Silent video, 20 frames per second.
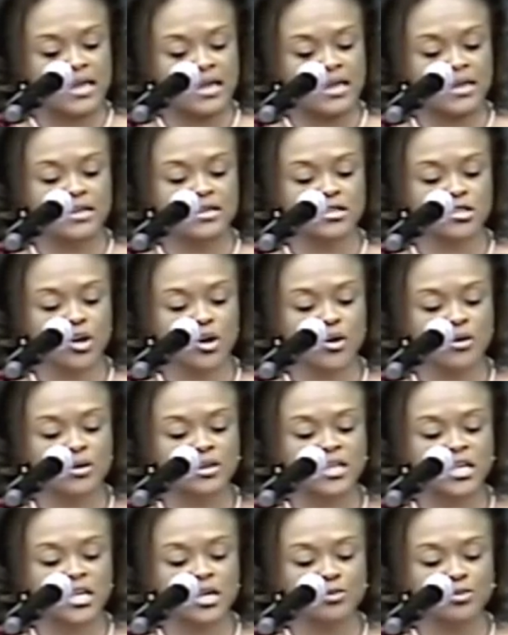He is
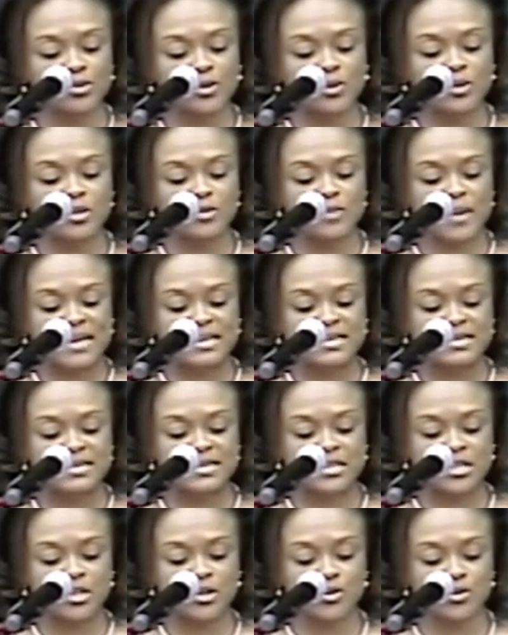currently employed
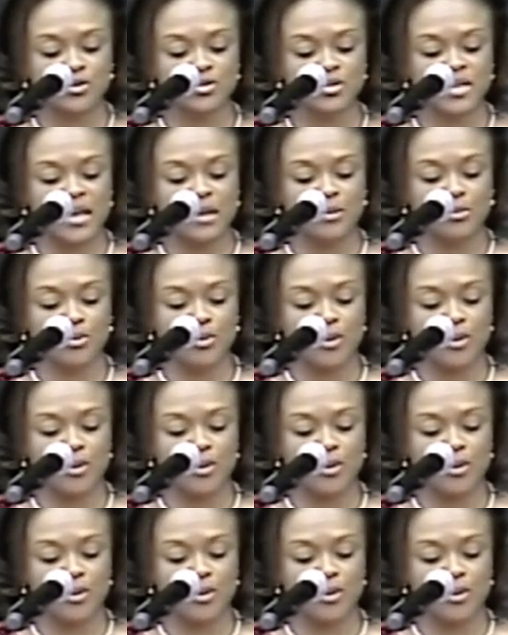by Sears